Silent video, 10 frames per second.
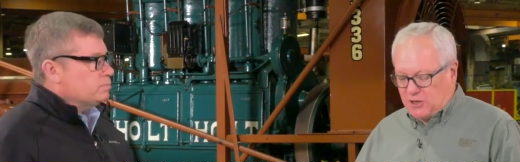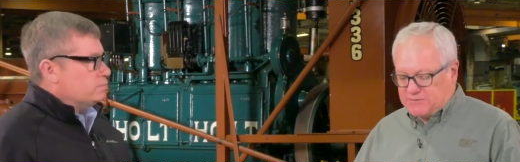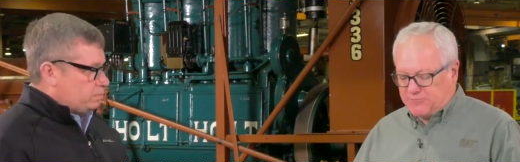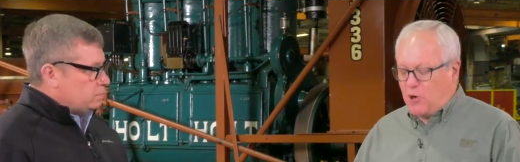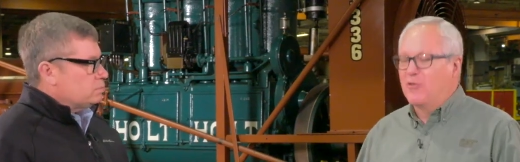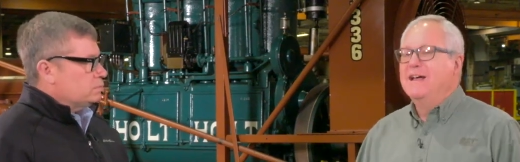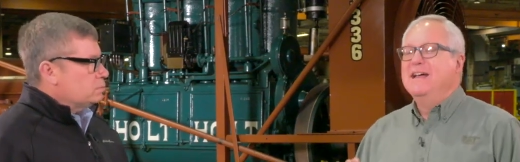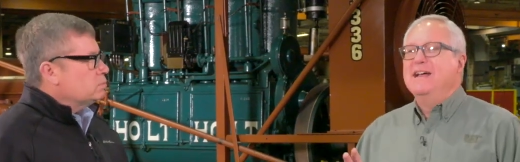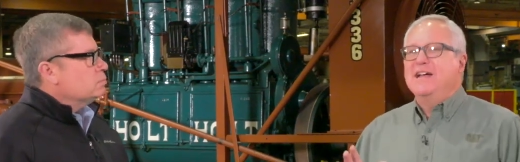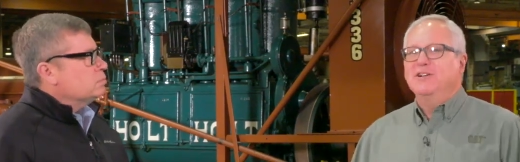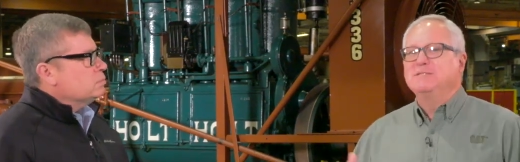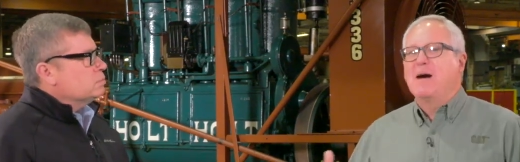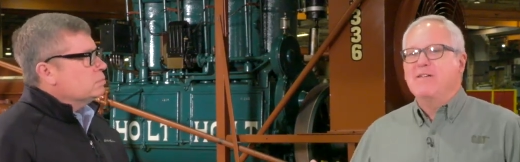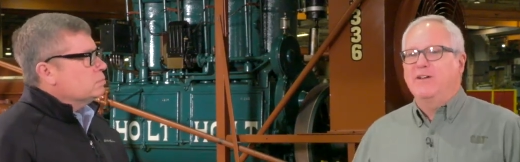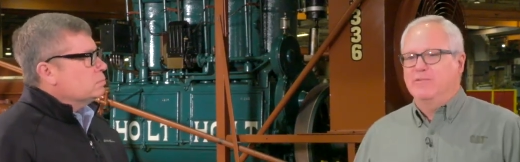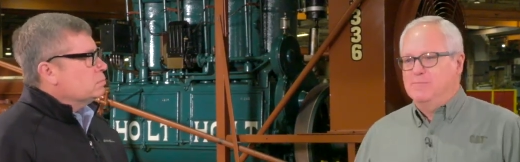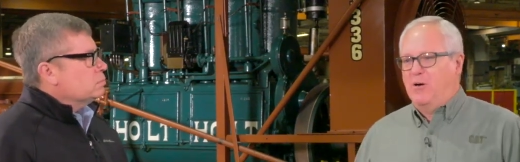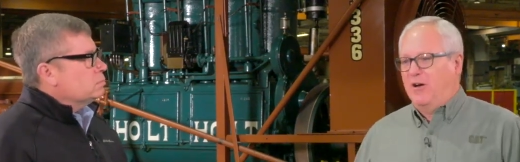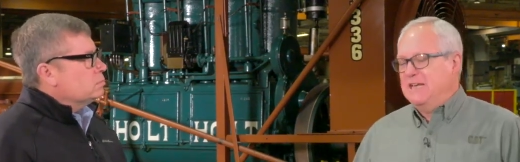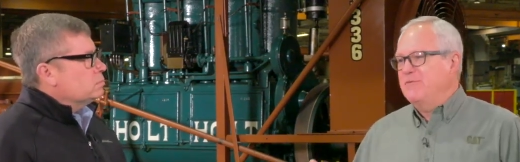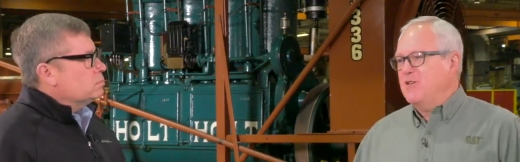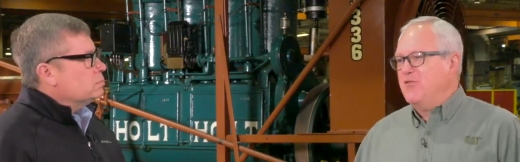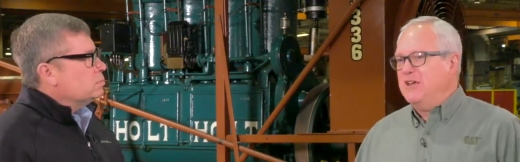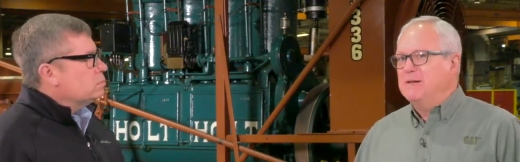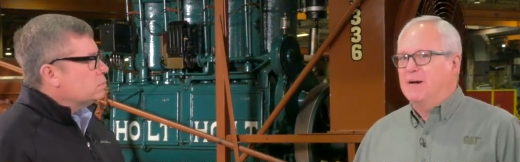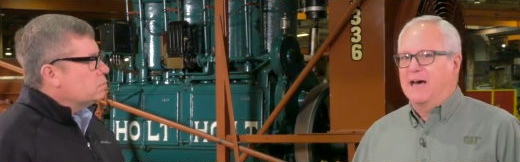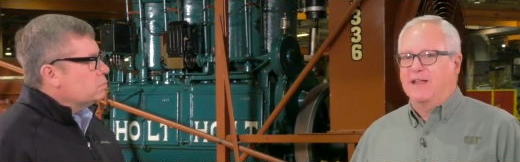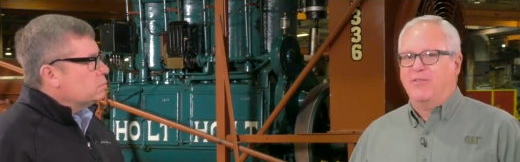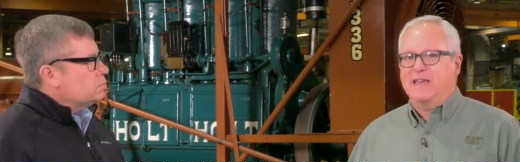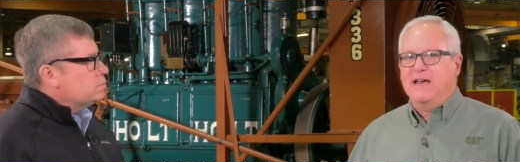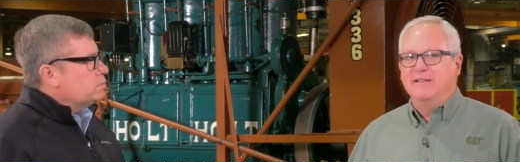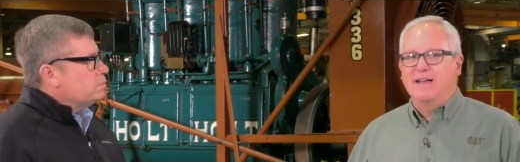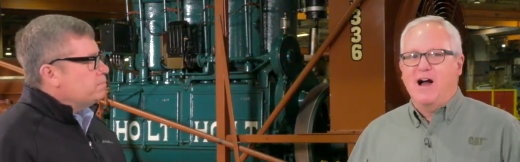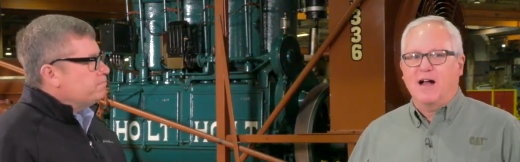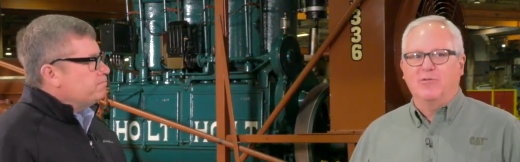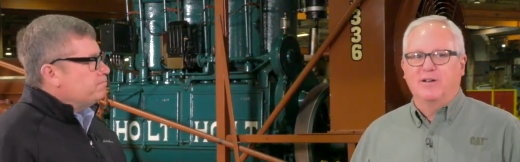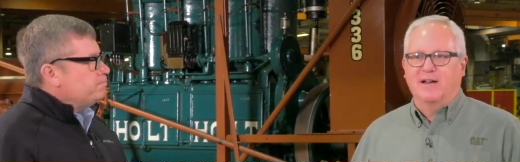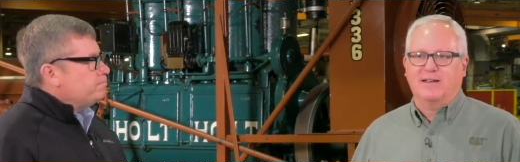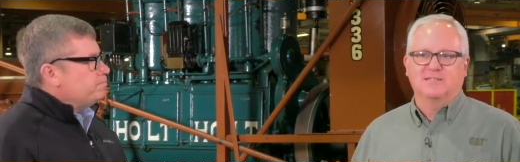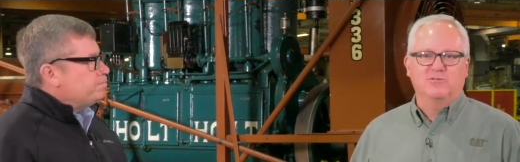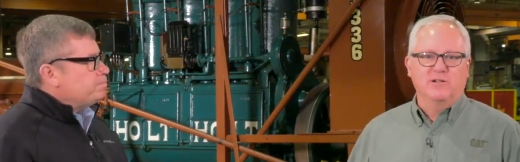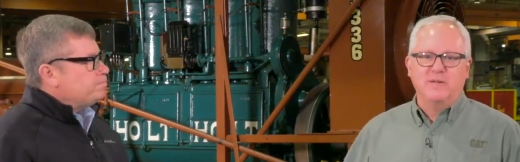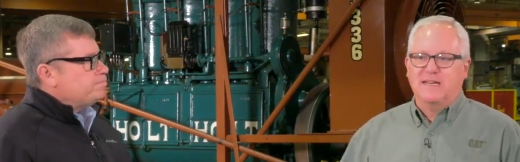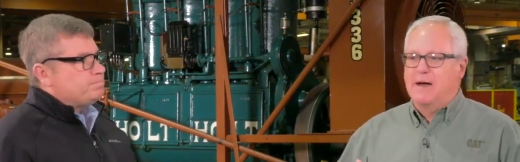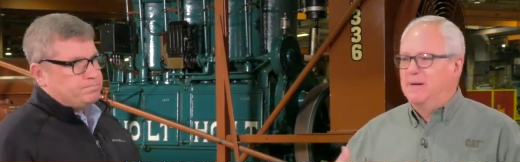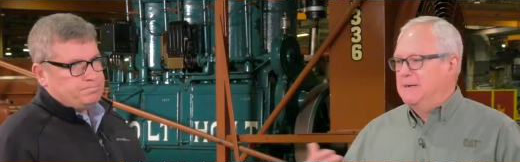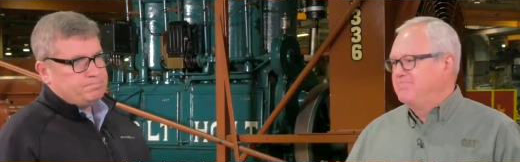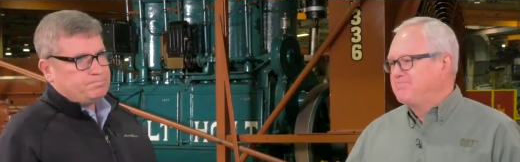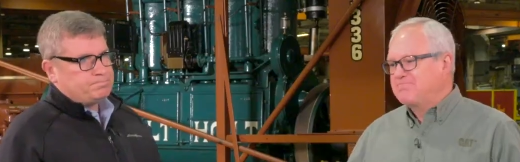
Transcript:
Speaker 1: terms of growth. Here's my favorite part. If you think about it, the LA Aqueduct has sort of become a